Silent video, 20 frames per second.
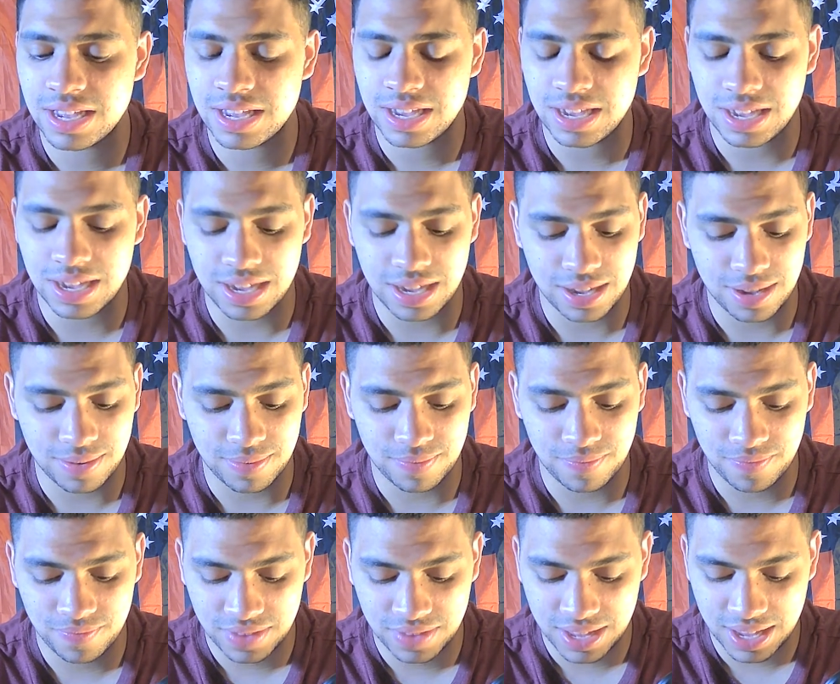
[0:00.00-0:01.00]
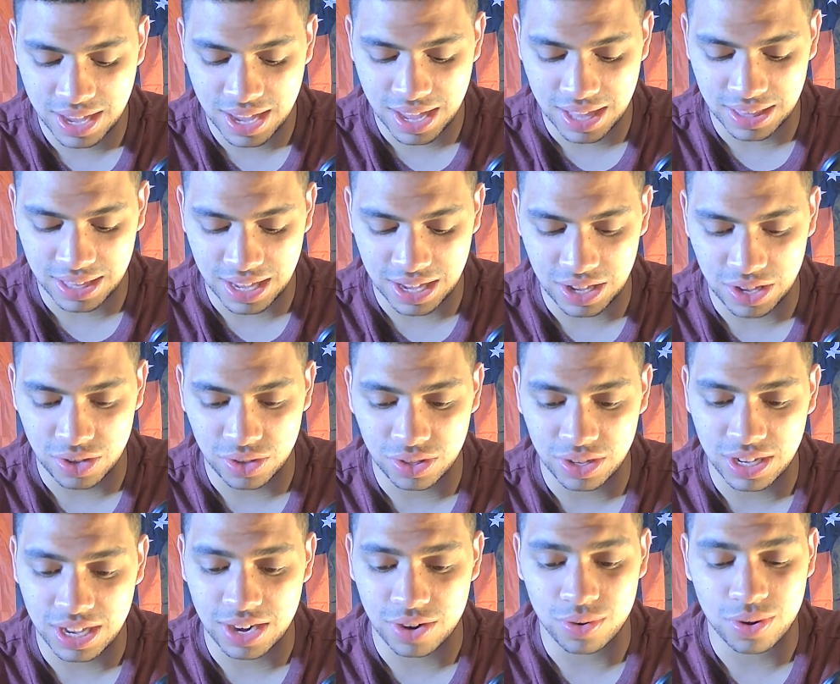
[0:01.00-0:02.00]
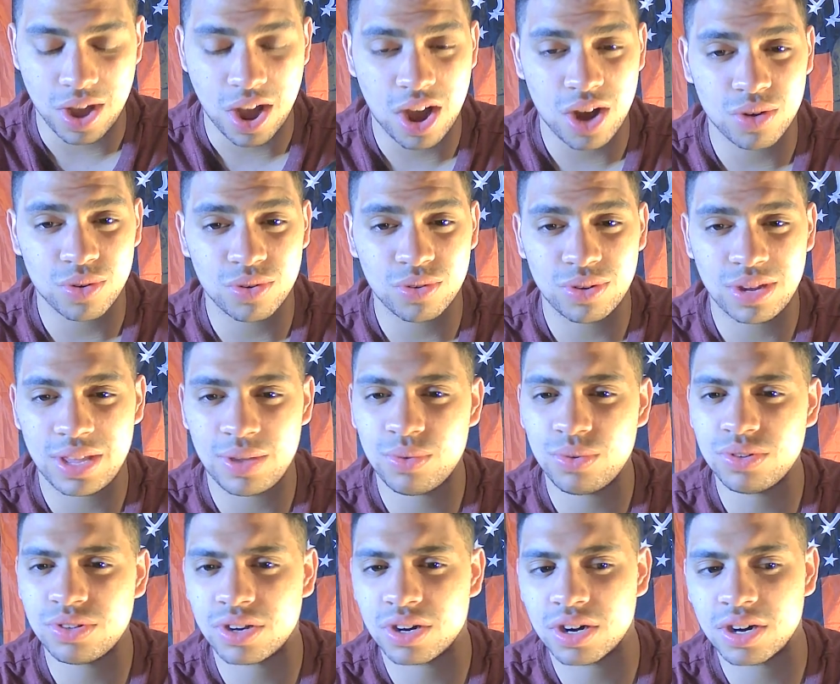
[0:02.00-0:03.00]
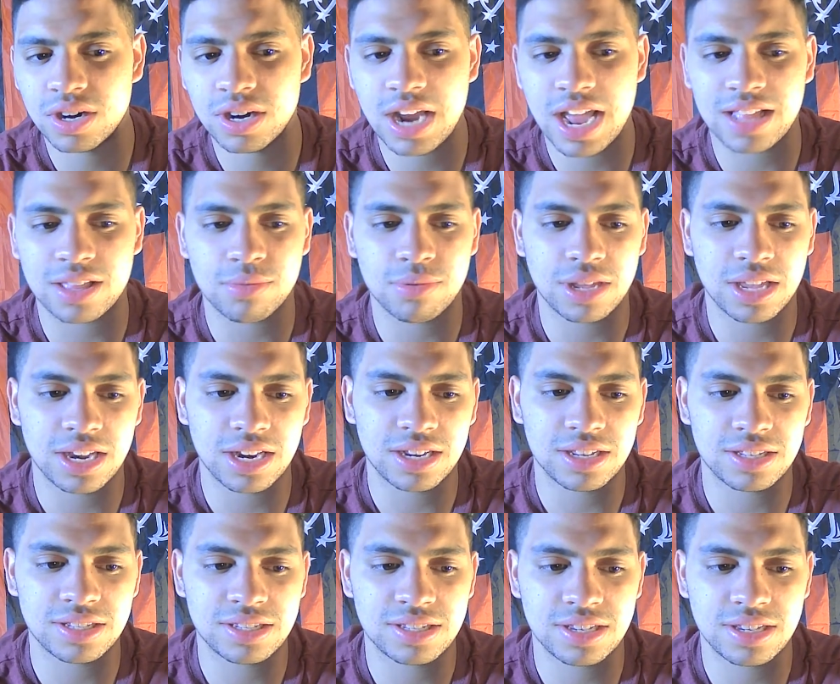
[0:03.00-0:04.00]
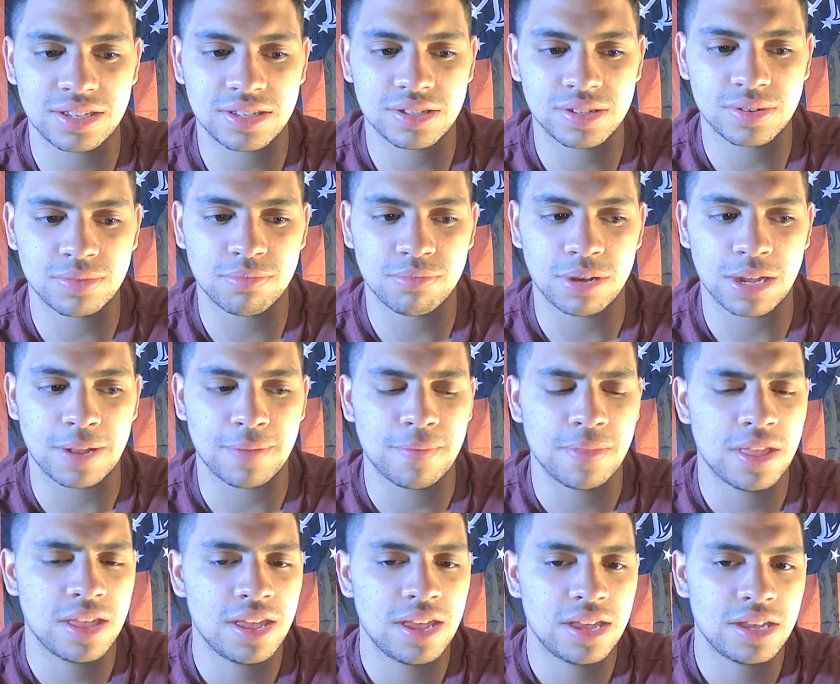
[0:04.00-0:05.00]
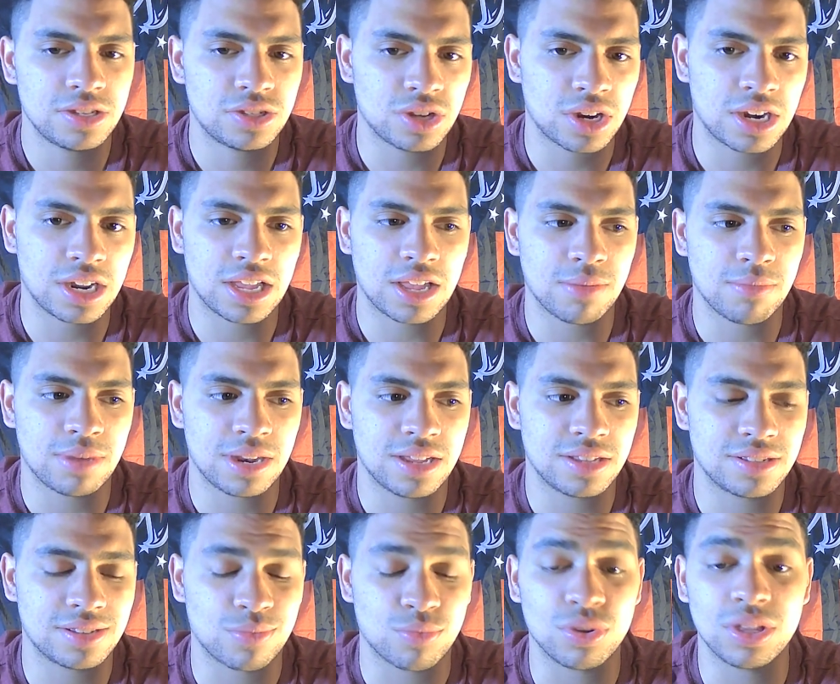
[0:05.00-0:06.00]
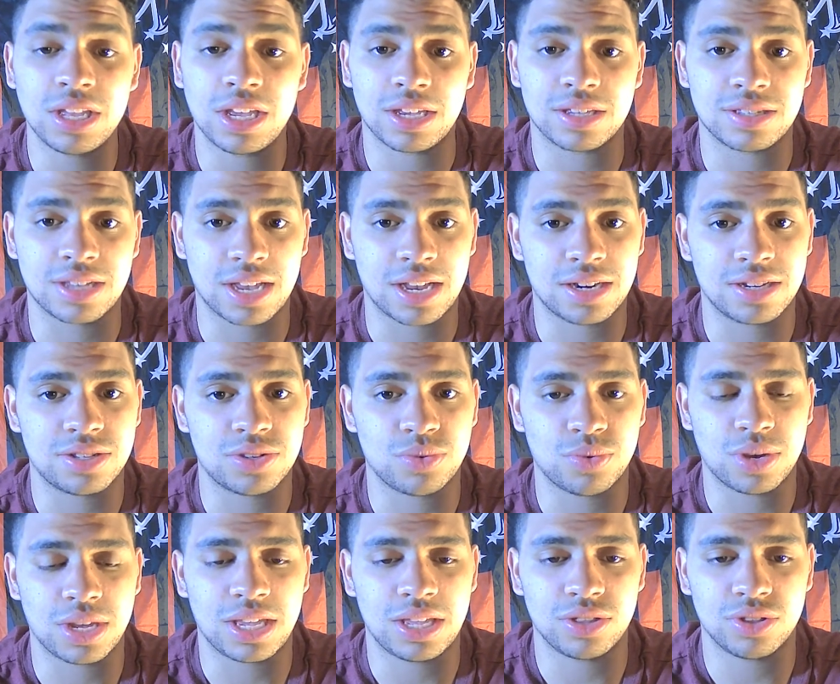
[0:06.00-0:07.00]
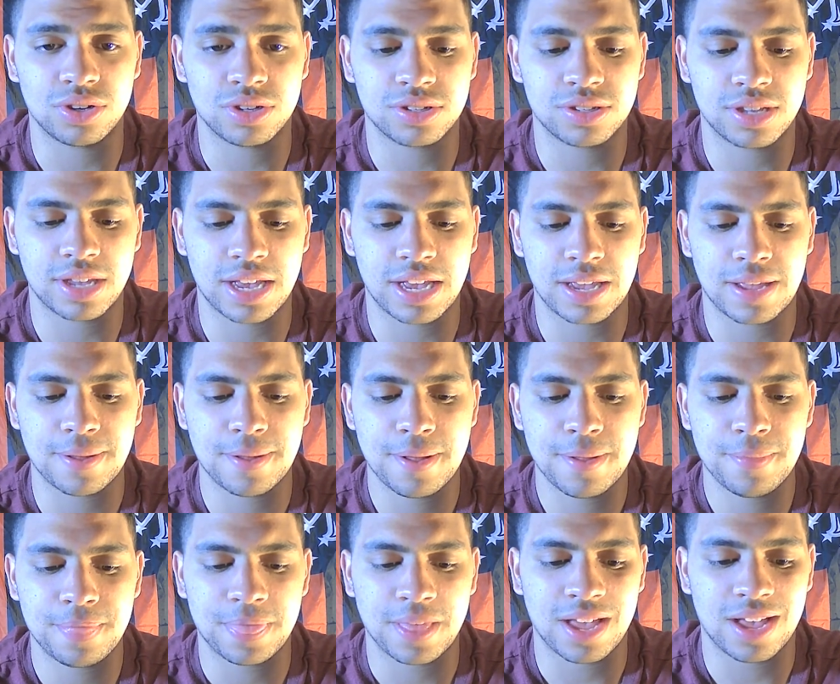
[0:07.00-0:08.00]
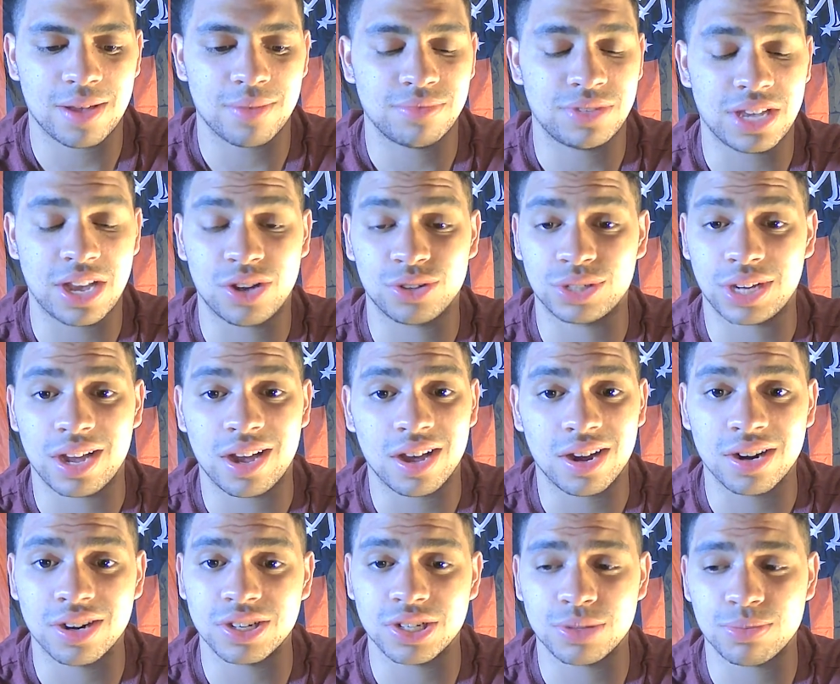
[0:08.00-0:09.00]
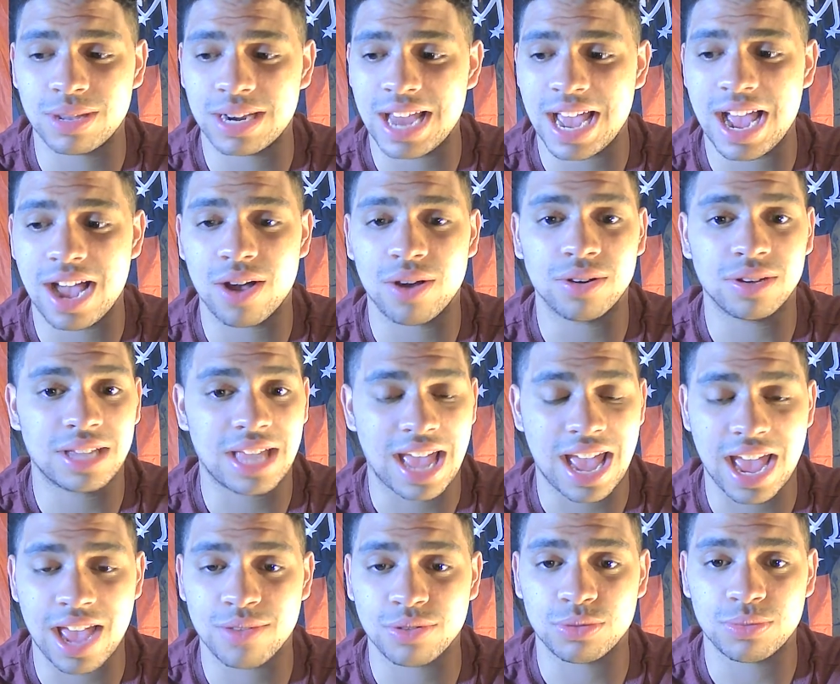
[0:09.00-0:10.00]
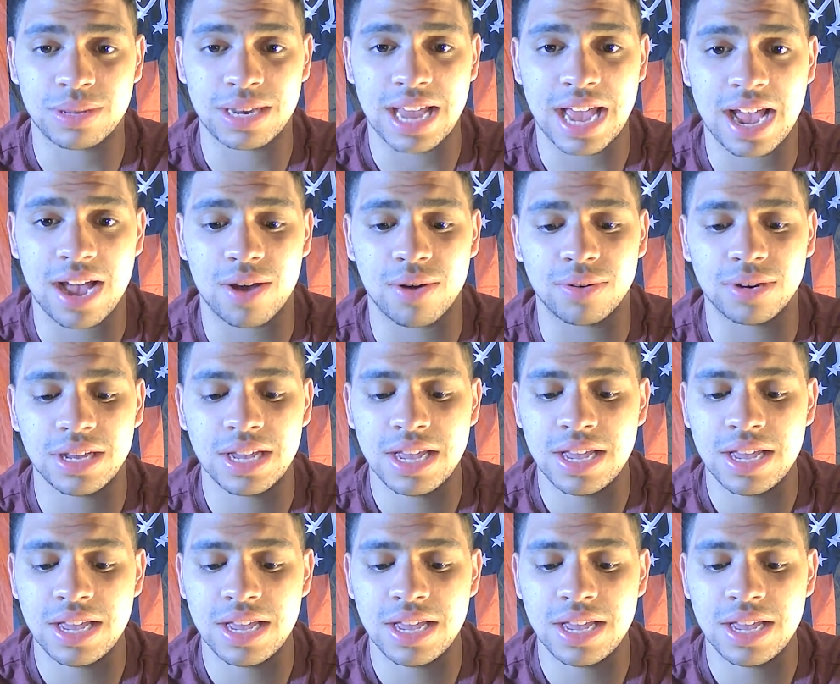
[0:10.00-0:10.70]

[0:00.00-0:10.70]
And then you look at Okongwu. He was hurt at the beginning of the season, but he's starting to get minutes. I'm really excited to see what he looks like. DeAndre Hunter's been out. Cam's been out.